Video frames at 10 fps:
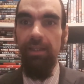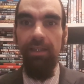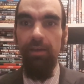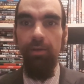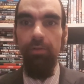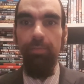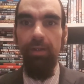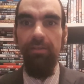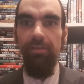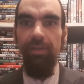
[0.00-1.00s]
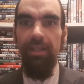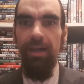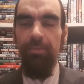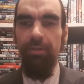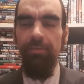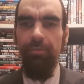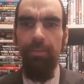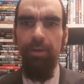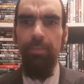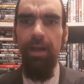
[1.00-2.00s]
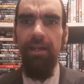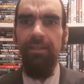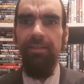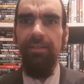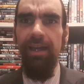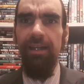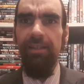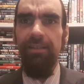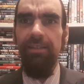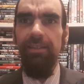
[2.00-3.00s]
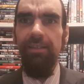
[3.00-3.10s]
and a whole bunch of elaborate rubber band style